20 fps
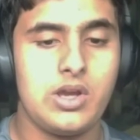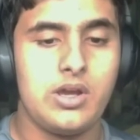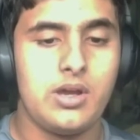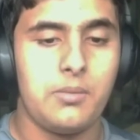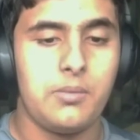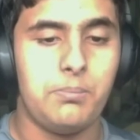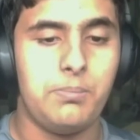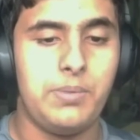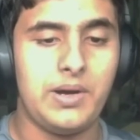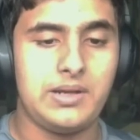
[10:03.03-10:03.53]

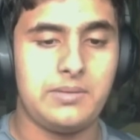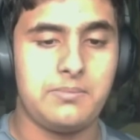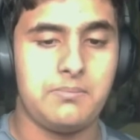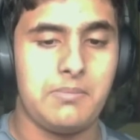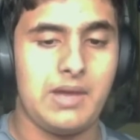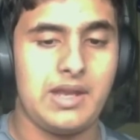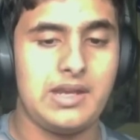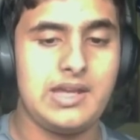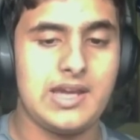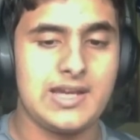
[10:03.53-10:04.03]
But
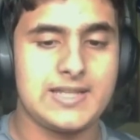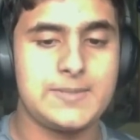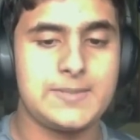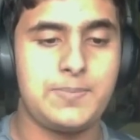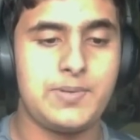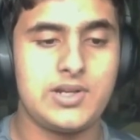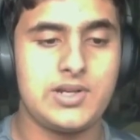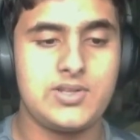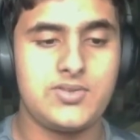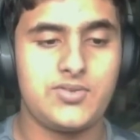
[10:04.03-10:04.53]
many
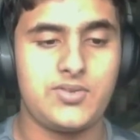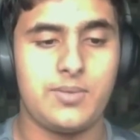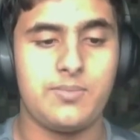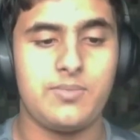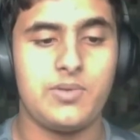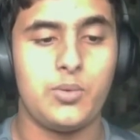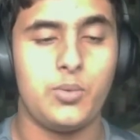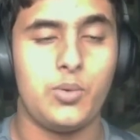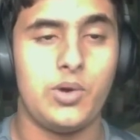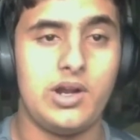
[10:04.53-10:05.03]
experts from
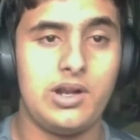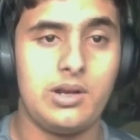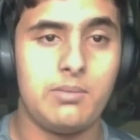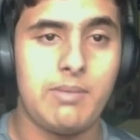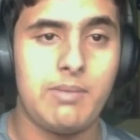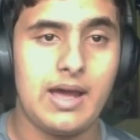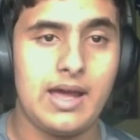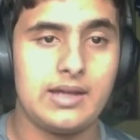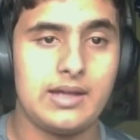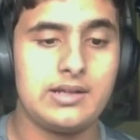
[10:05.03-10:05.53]
the World
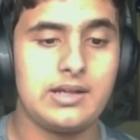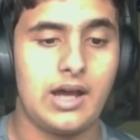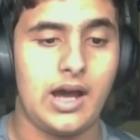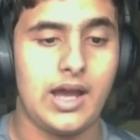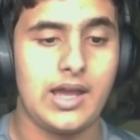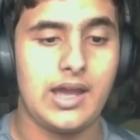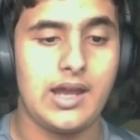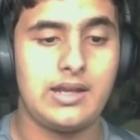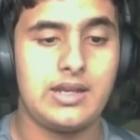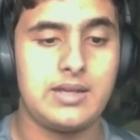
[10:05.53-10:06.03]
Bank,
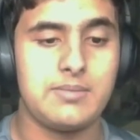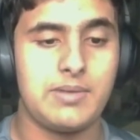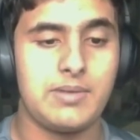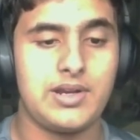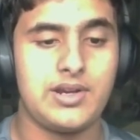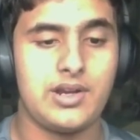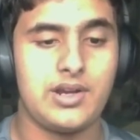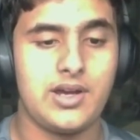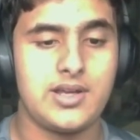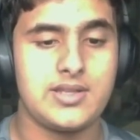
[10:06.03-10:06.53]
IIT
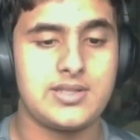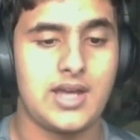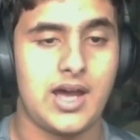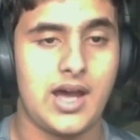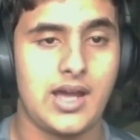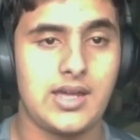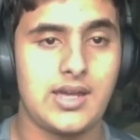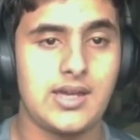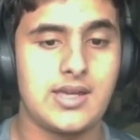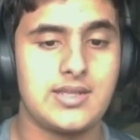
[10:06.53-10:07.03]
Madras,
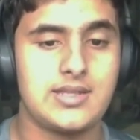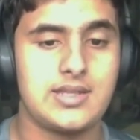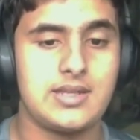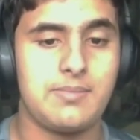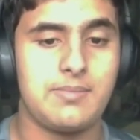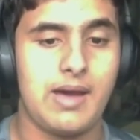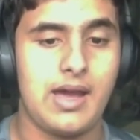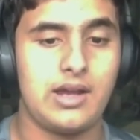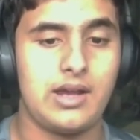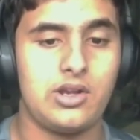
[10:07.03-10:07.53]
IISc
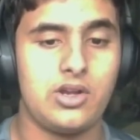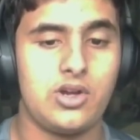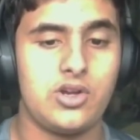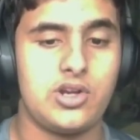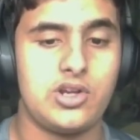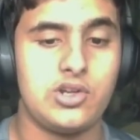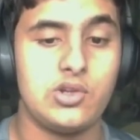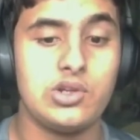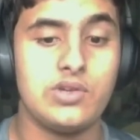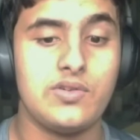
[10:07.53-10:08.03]
Bangalore, and
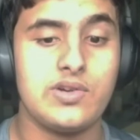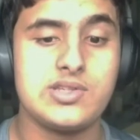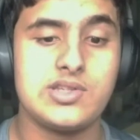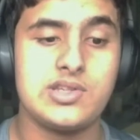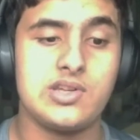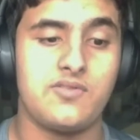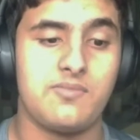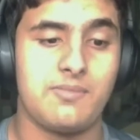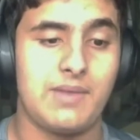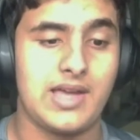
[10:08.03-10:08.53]
University
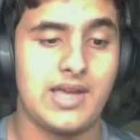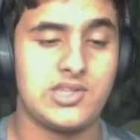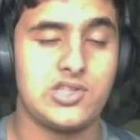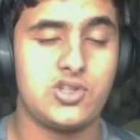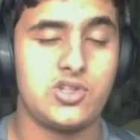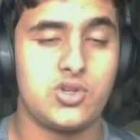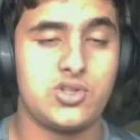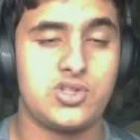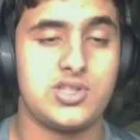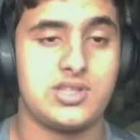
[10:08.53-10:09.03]
of
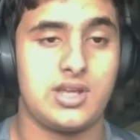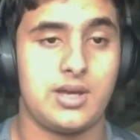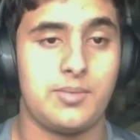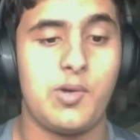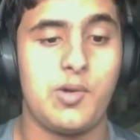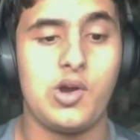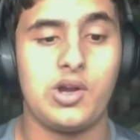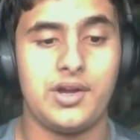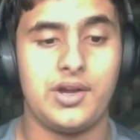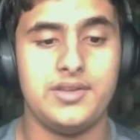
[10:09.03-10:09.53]
Massachusetts,
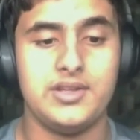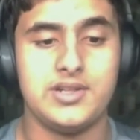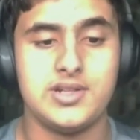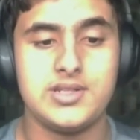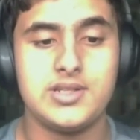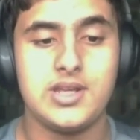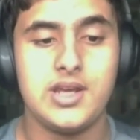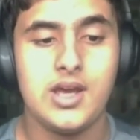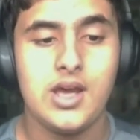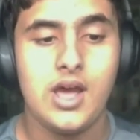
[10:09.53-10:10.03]
among others,
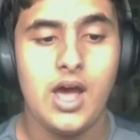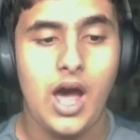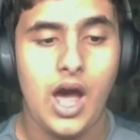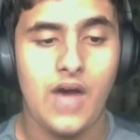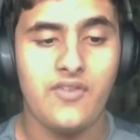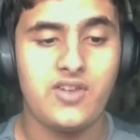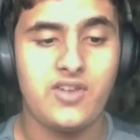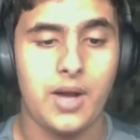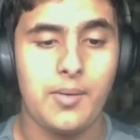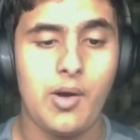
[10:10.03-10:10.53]

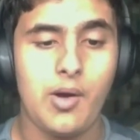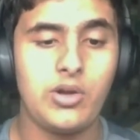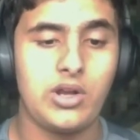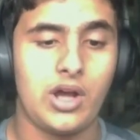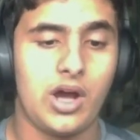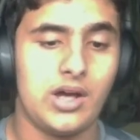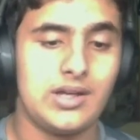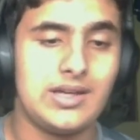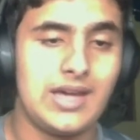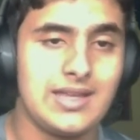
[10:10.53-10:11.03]
have come out
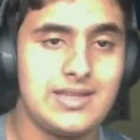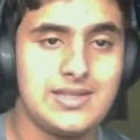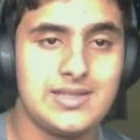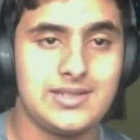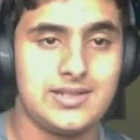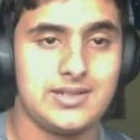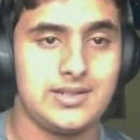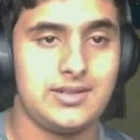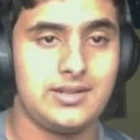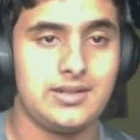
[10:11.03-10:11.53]
against
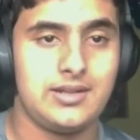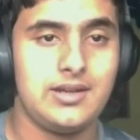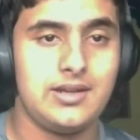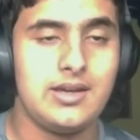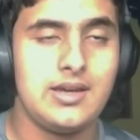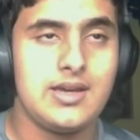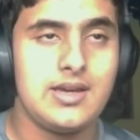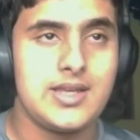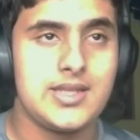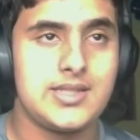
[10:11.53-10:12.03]
it,
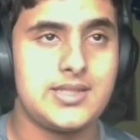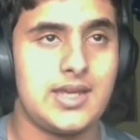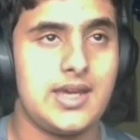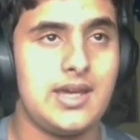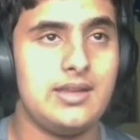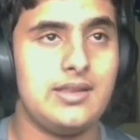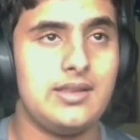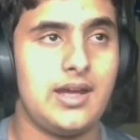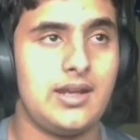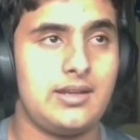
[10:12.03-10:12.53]

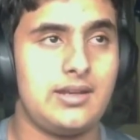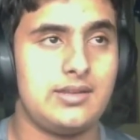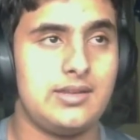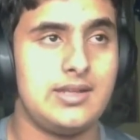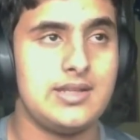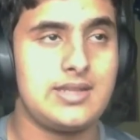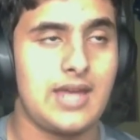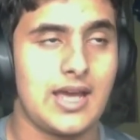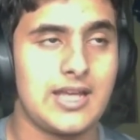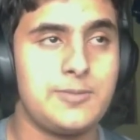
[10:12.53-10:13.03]
saying that
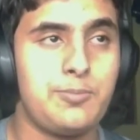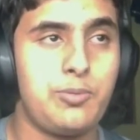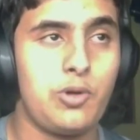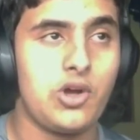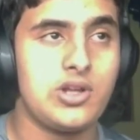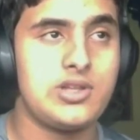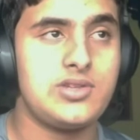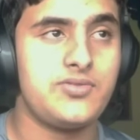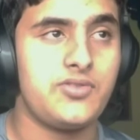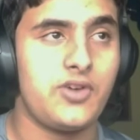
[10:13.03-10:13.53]
this
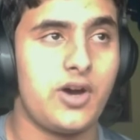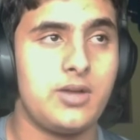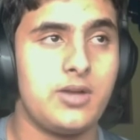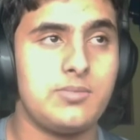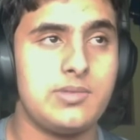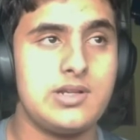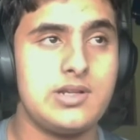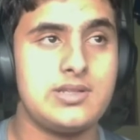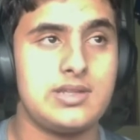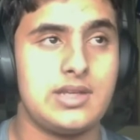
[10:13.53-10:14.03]
exploits
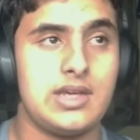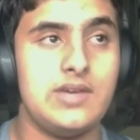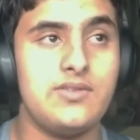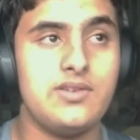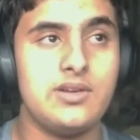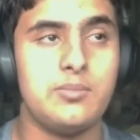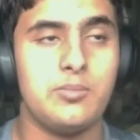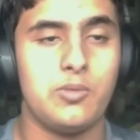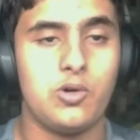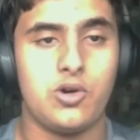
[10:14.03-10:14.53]
farmers
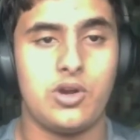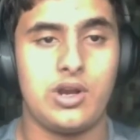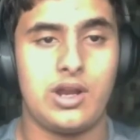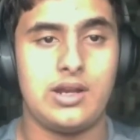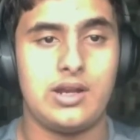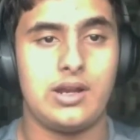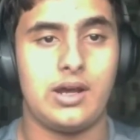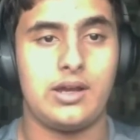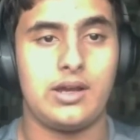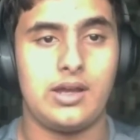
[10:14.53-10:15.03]
even more
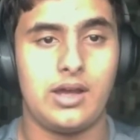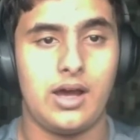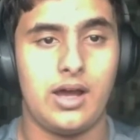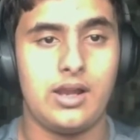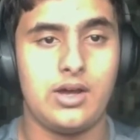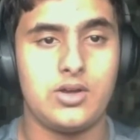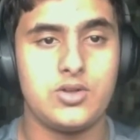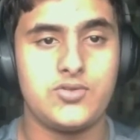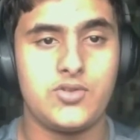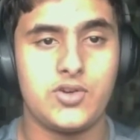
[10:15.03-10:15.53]
and
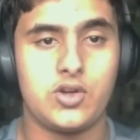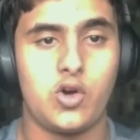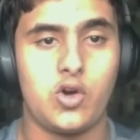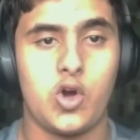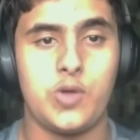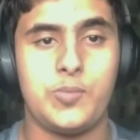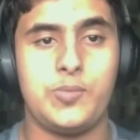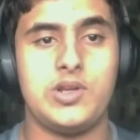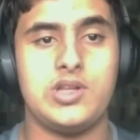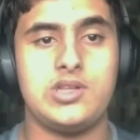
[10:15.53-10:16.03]
allows for
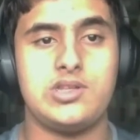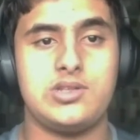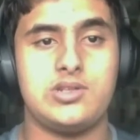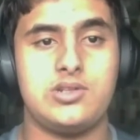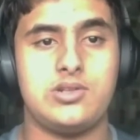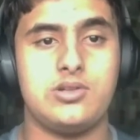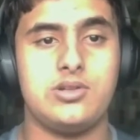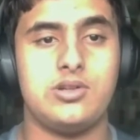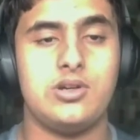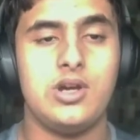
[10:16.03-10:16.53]
corporates
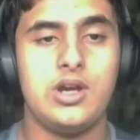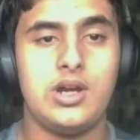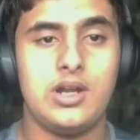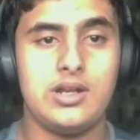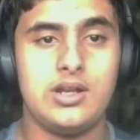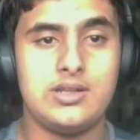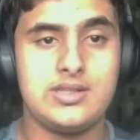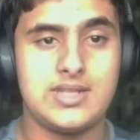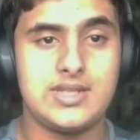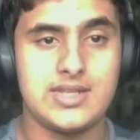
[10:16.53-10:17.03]
to
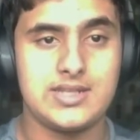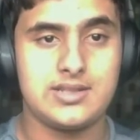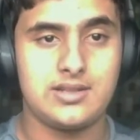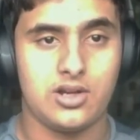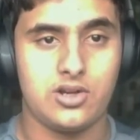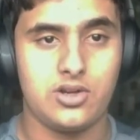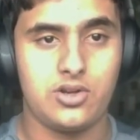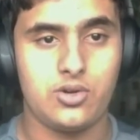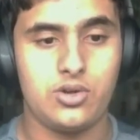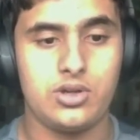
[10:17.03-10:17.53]
seize
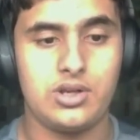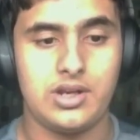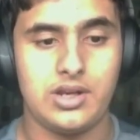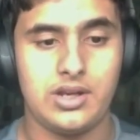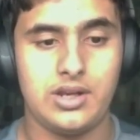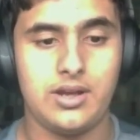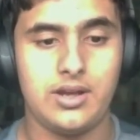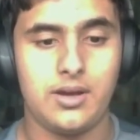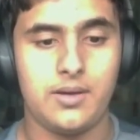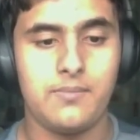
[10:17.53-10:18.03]
control in
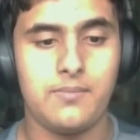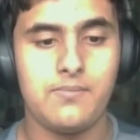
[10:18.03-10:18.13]
India.